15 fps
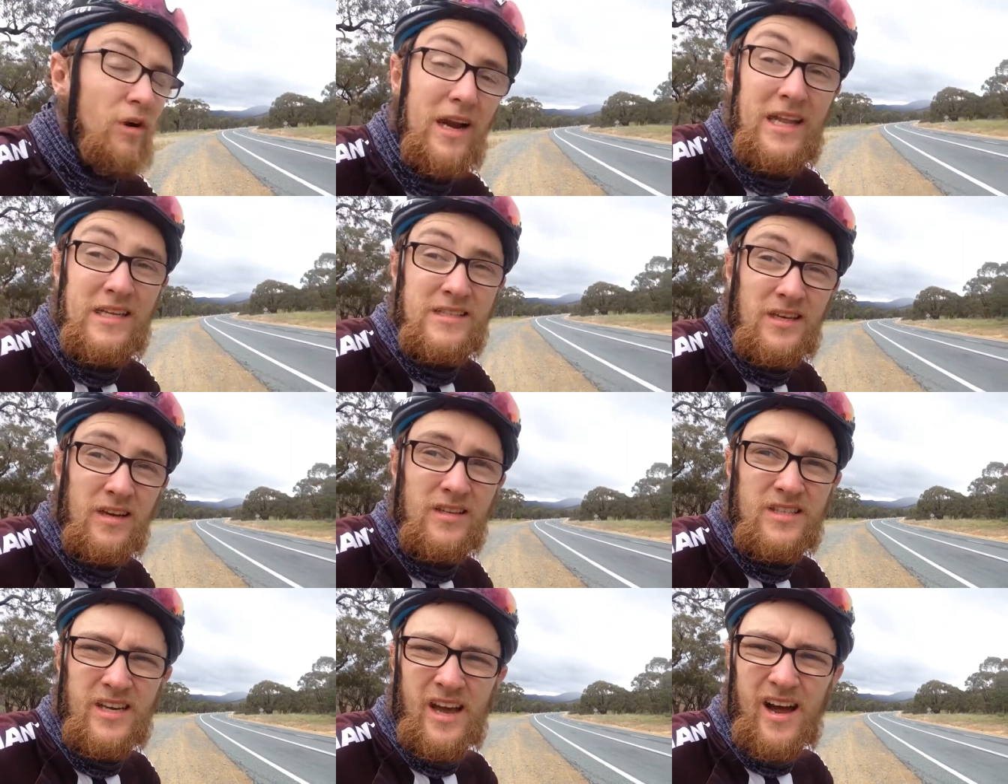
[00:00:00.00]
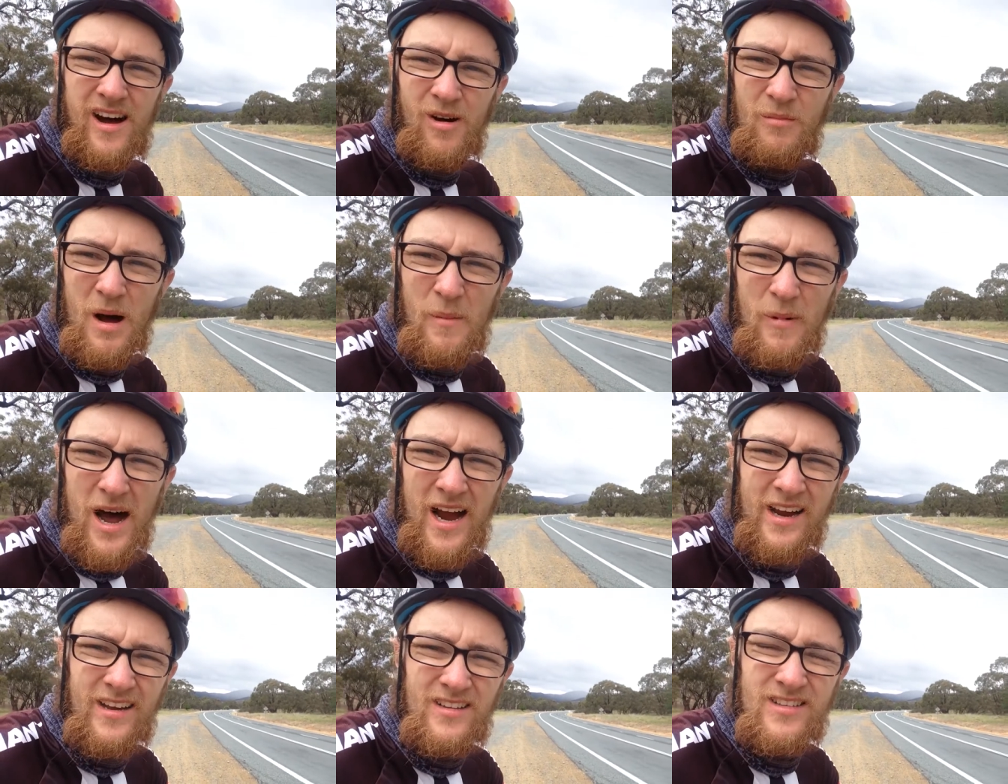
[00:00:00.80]
really to, to get on my
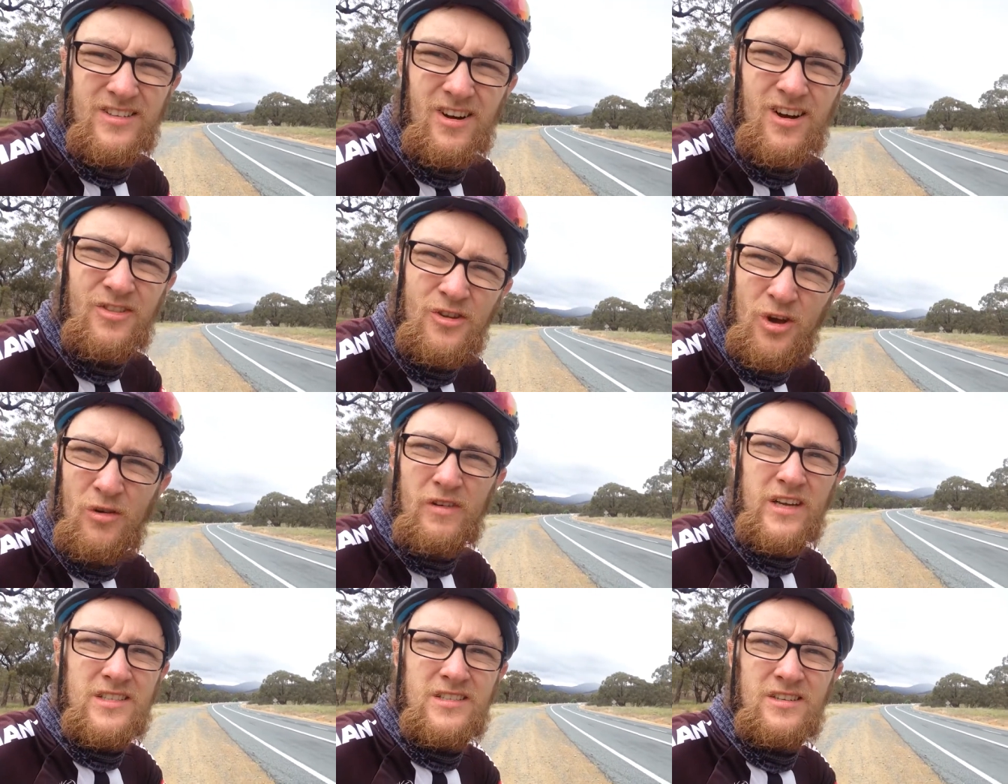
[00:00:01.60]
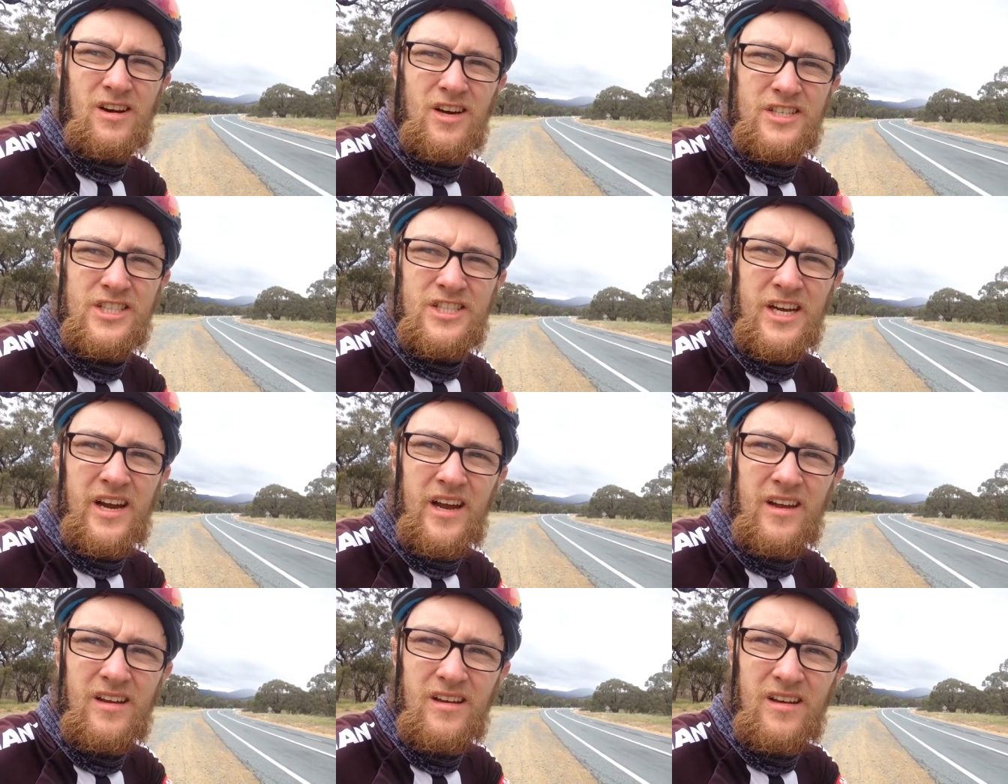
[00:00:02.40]
bike and sort of do this sort of
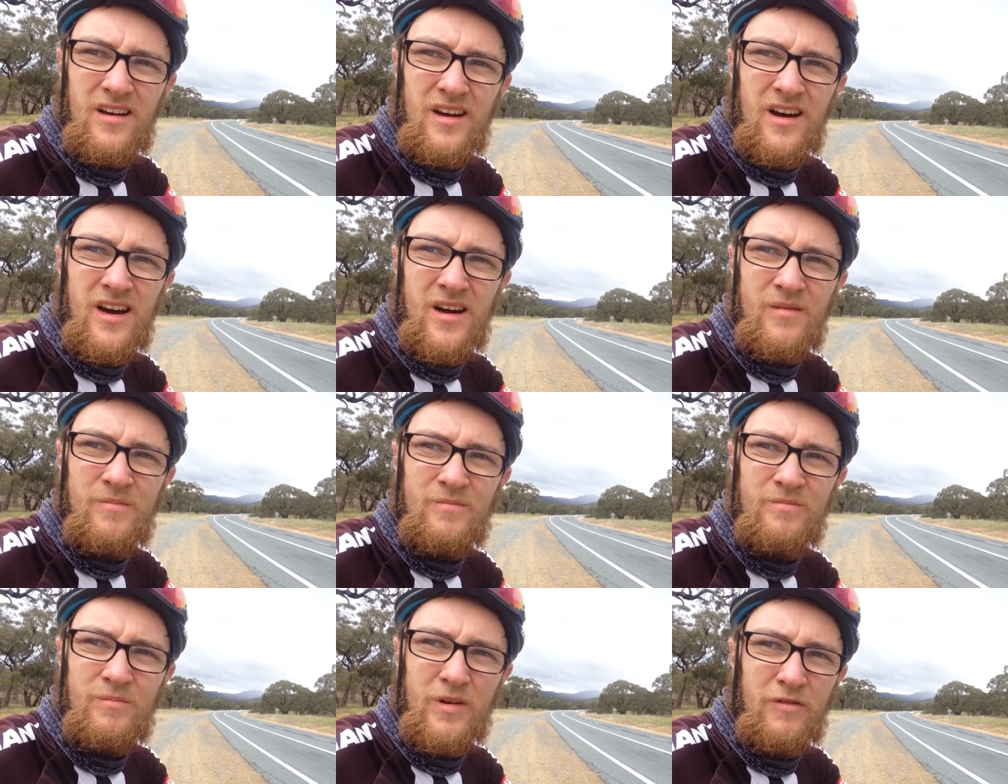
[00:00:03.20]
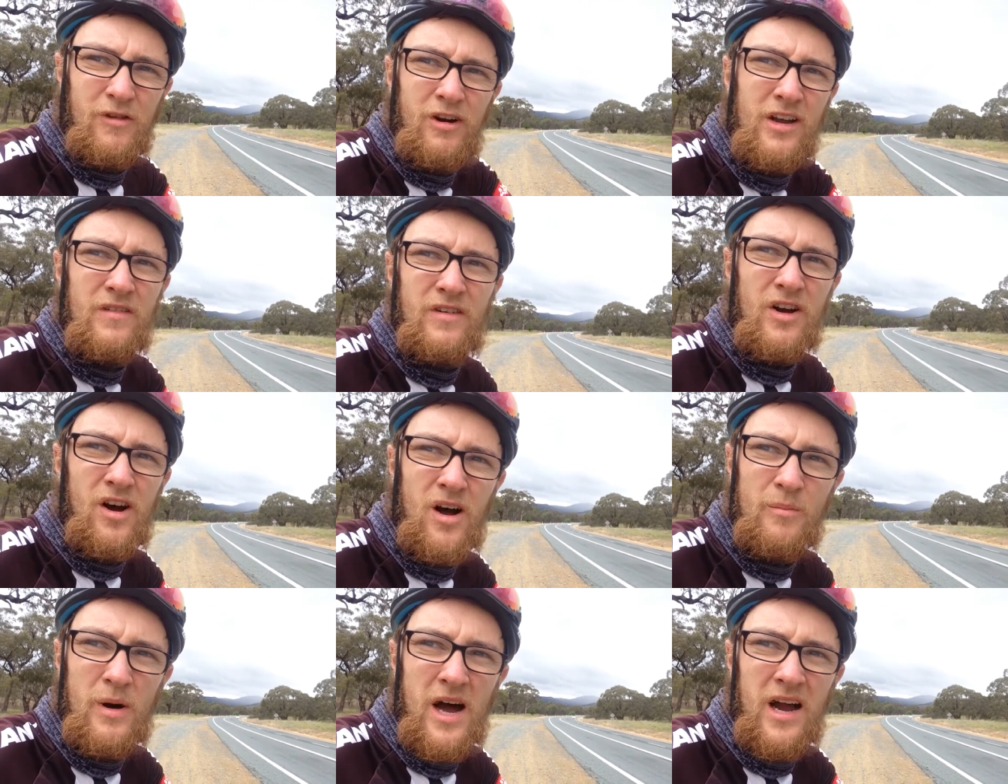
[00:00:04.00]
shit. Um, before I even
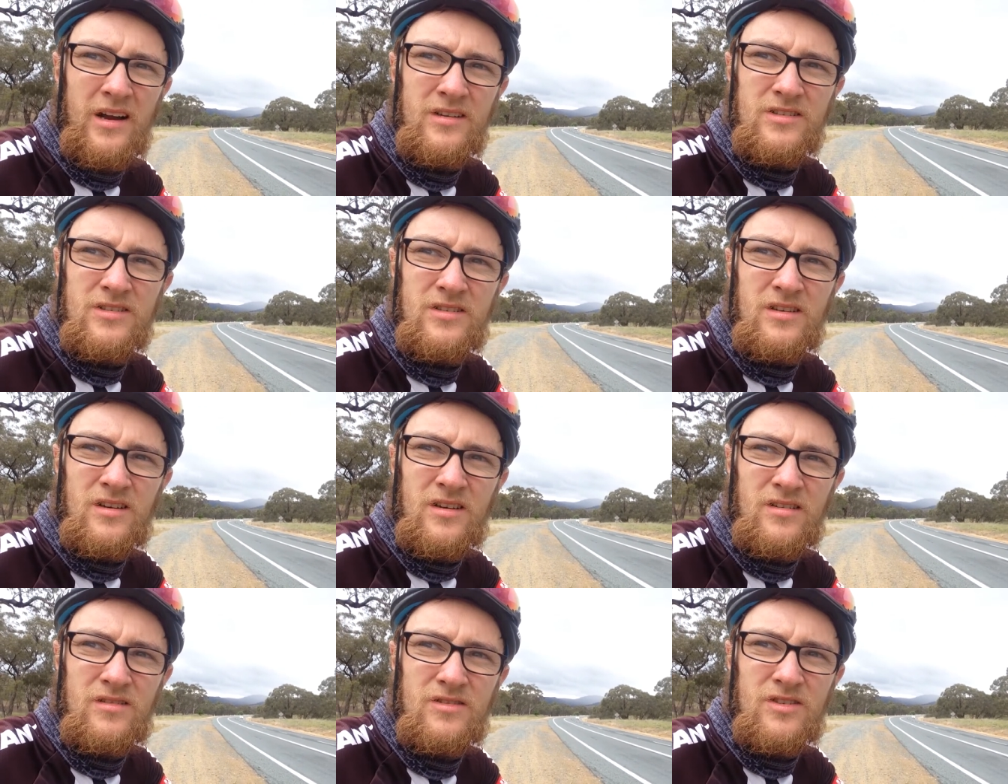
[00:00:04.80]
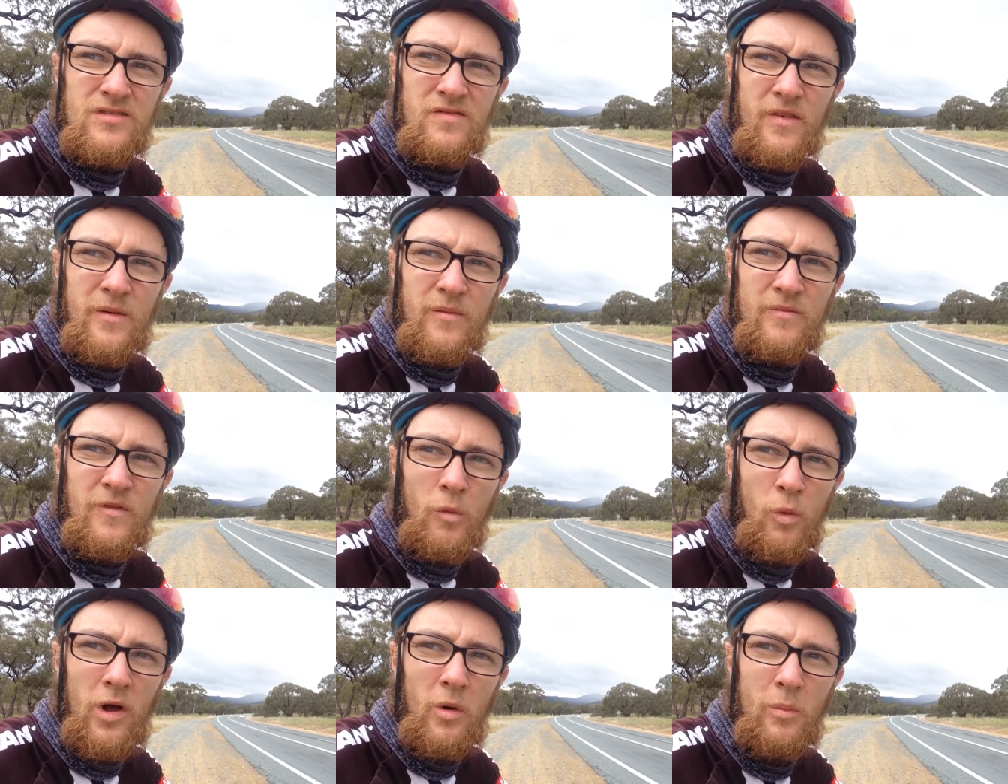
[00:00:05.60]
got a bike, just the just the,
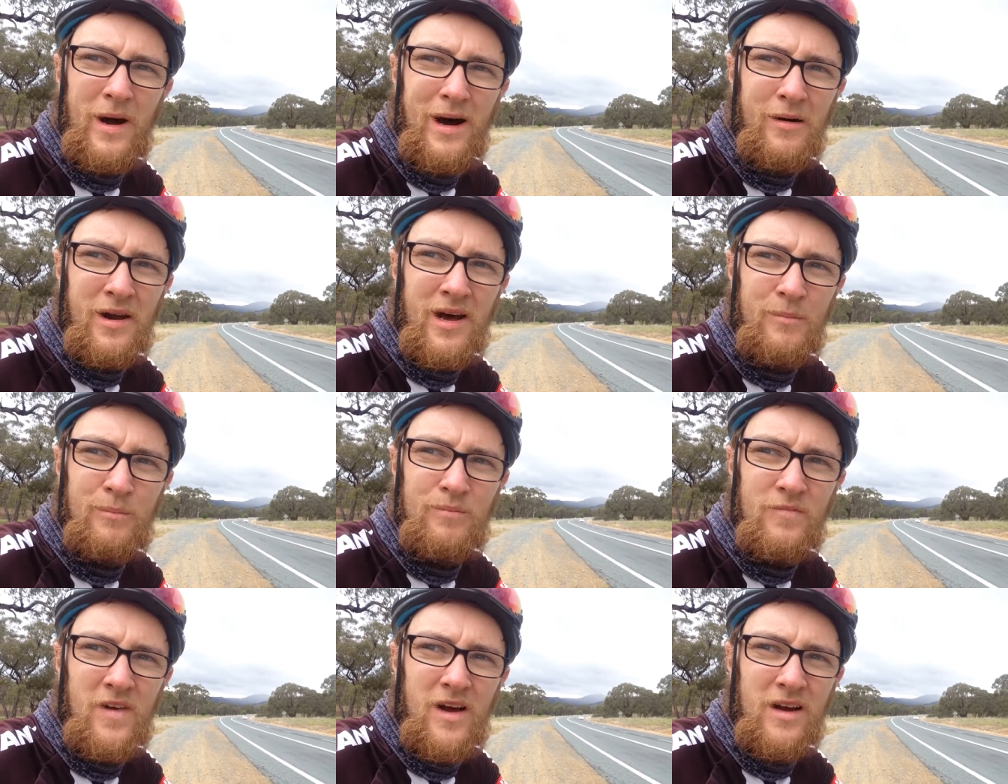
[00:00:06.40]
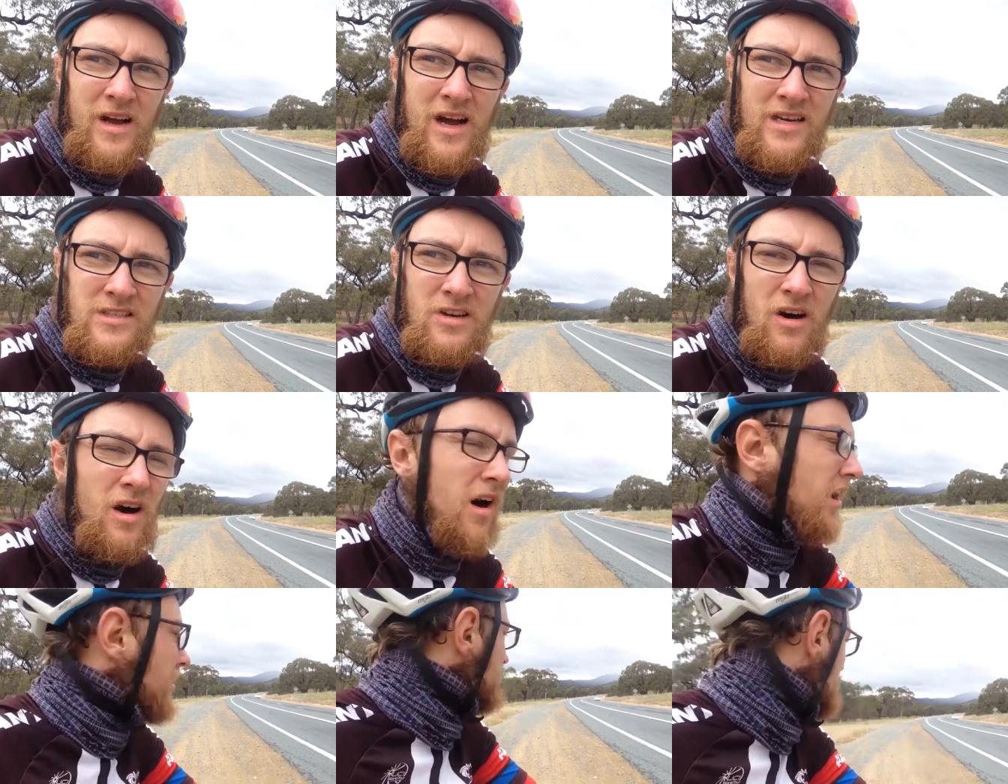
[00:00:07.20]
the willpower that that guy's
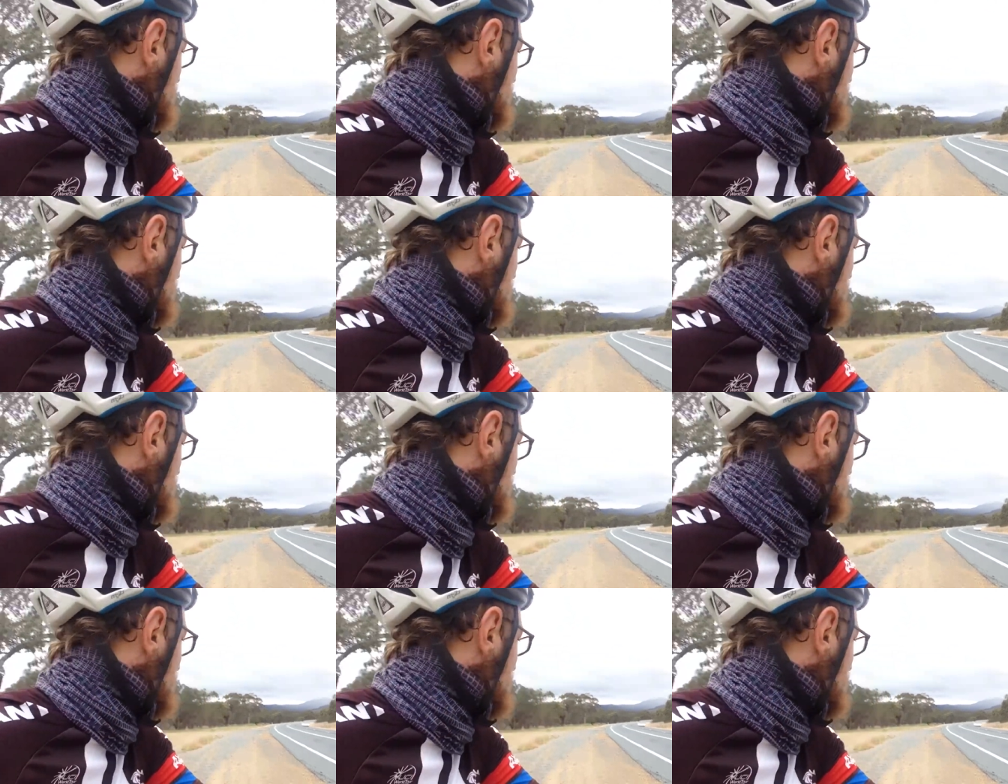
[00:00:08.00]
got